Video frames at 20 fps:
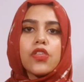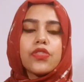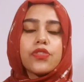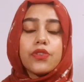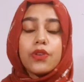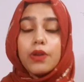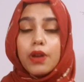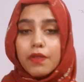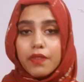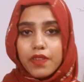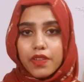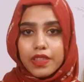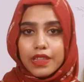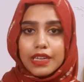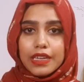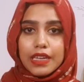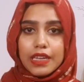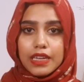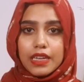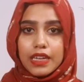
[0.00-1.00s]
throw
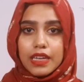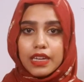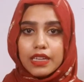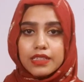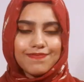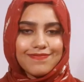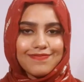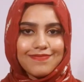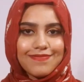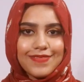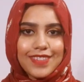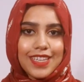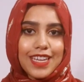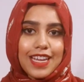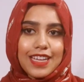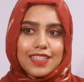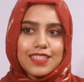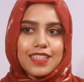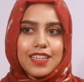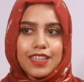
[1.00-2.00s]
everything in it. The
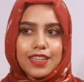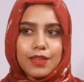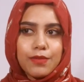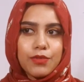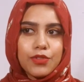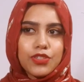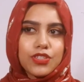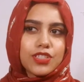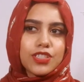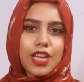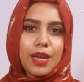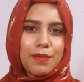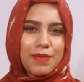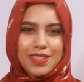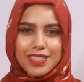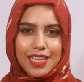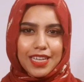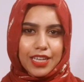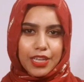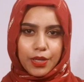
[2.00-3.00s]
next day they would just come
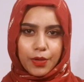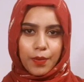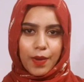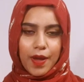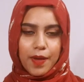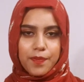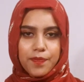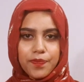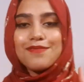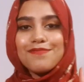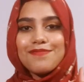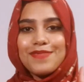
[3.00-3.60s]
and take it away.